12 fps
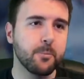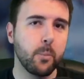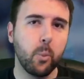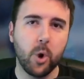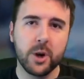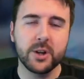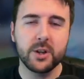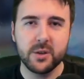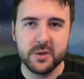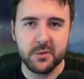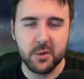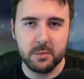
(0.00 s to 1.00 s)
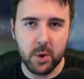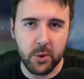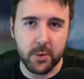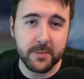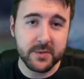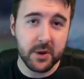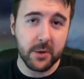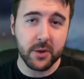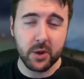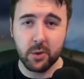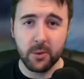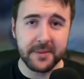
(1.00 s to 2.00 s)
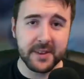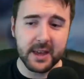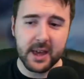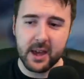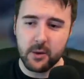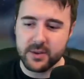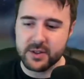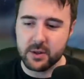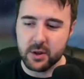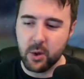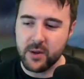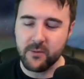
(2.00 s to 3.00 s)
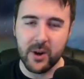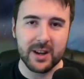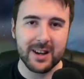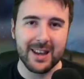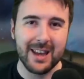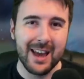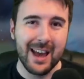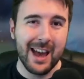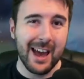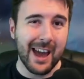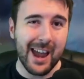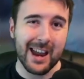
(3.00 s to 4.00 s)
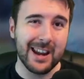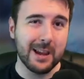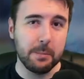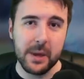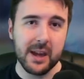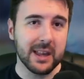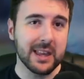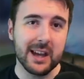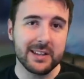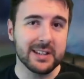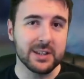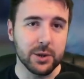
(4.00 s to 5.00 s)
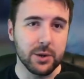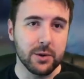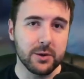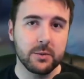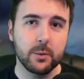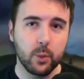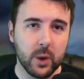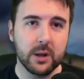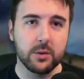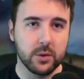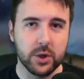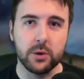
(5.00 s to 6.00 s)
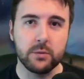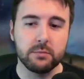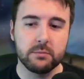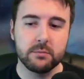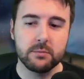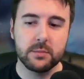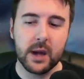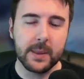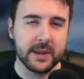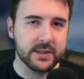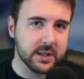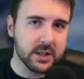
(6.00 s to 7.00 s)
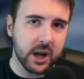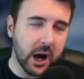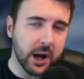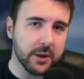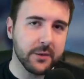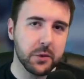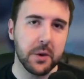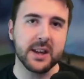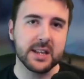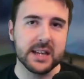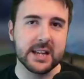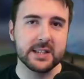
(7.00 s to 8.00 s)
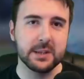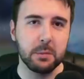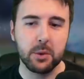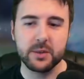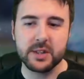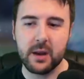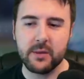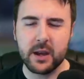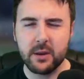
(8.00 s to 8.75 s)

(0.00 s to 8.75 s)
What can you use for a model? So the cool thing here is that, quite frankly, any big Yeti dude will do. And there's a ton of great Yeti models out there.